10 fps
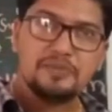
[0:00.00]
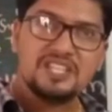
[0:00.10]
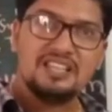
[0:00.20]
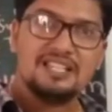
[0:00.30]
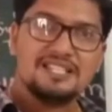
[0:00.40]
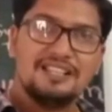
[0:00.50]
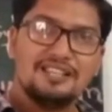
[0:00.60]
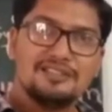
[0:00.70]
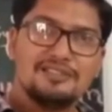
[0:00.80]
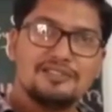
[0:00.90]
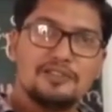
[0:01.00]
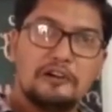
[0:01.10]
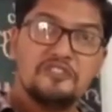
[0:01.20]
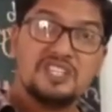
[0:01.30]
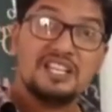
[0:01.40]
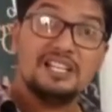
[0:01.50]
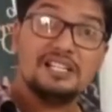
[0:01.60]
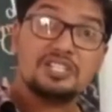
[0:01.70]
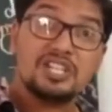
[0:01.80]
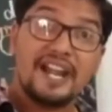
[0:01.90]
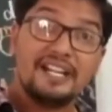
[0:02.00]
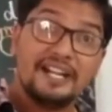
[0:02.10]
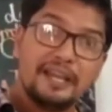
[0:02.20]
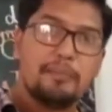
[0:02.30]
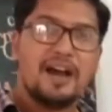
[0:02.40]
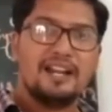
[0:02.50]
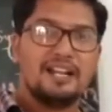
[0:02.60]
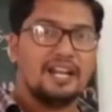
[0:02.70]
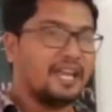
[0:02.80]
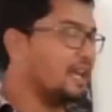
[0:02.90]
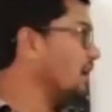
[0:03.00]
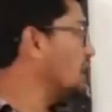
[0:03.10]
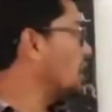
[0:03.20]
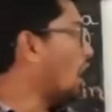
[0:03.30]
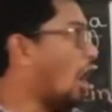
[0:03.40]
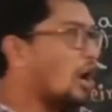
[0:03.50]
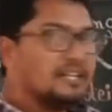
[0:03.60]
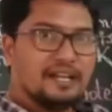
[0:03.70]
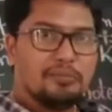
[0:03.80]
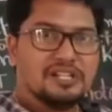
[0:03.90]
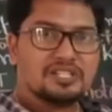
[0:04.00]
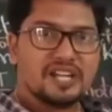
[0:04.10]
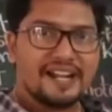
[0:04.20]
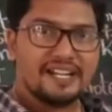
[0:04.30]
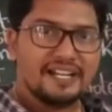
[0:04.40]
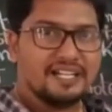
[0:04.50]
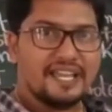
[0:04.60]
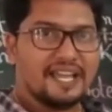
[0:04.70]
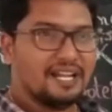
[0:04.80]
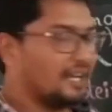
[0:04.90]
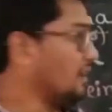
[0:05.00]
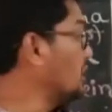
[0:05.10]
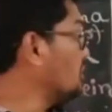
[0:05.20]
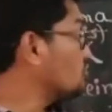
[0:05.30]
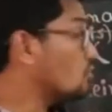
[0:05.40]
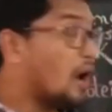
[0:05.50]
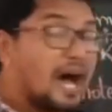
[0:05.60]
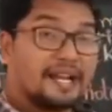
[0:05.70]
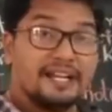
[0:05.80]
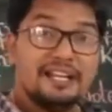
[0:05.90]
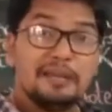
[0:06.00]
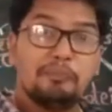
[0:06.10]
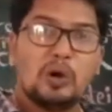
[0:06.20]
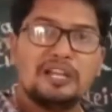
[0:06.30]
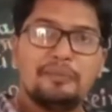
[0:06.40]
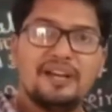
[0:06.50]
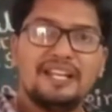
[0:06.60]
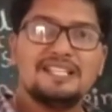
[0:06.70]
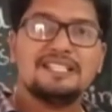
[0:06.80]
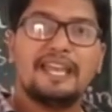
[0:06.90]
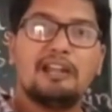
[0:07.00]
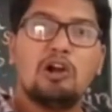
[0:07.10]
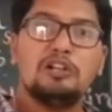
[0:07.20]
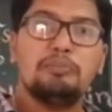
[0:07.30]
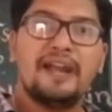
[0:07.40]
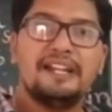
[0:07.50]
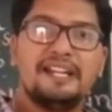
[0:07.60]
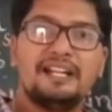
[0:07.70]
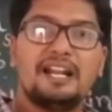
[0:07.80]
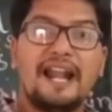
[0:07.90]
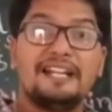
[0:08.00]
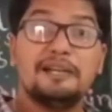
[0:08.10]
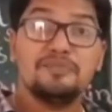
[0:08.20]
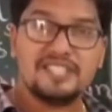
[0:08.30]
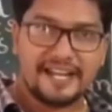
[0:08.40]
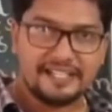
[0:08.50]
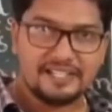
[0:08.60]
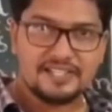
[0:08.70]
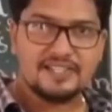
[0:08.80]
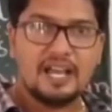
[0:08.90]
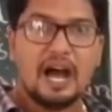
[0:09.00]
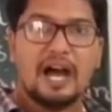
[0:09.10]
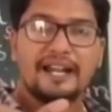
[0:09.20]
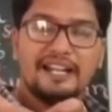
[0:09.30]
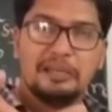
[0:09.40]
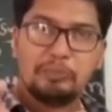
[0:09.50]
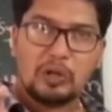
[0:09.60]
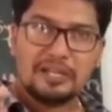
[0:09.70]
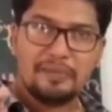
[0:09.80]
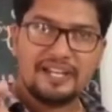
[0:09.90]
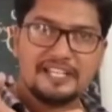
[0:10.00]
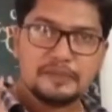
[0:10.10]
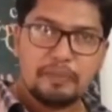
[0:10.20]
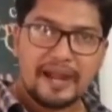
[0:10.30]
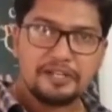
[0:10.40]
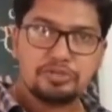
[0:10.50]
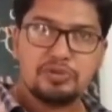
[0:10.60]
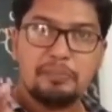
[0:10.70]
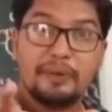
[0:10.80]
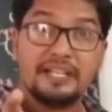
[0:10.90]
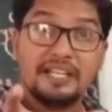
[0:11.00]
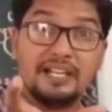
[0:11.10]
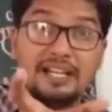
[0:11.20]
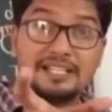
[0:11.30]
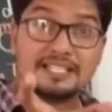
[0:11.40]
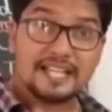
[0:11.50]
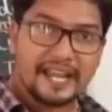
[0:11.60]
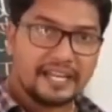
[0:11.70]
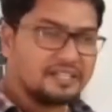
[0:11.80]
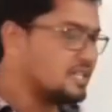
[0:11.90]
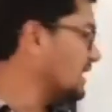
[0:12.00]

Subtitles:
in the synthesis of single-stranded mRNA on double-stranded DNA. So RNA polymerase cannot bind at random sites. RNA polymerase binds to a particular site